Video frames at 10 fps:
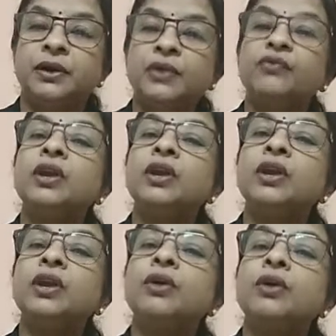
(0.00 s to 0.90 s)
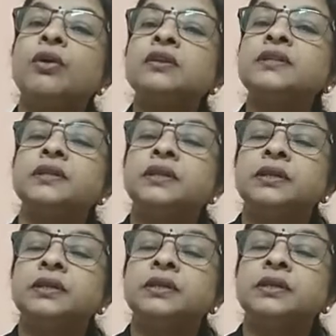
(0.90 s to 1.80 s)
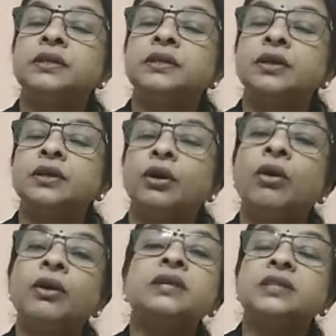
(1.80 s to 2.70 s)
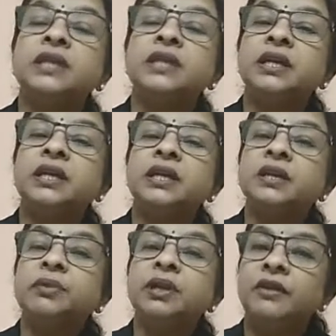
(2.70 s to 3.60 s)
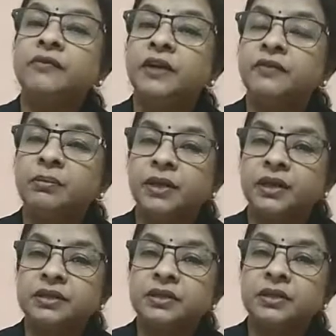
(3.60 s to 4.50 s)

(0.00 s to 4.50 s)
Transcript: we concentrated on sustainability of development.